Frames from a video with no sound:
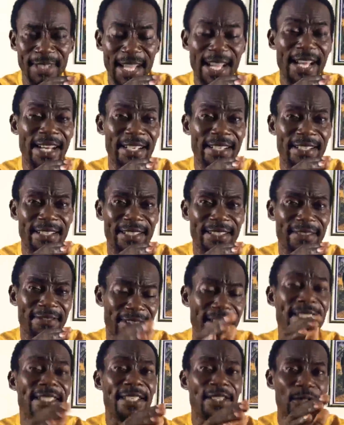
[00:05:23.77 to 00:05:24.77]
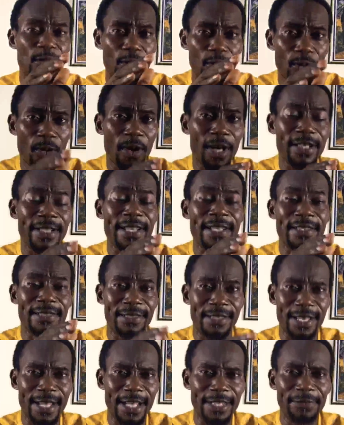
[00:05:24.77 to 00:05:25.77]
and this is what is
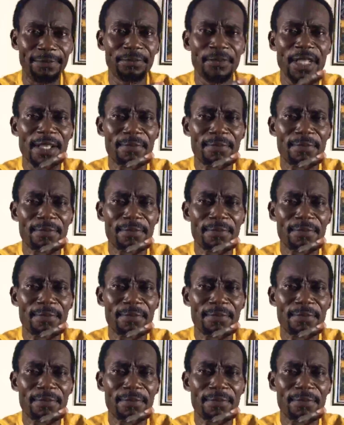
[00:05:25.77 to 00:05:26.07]
there.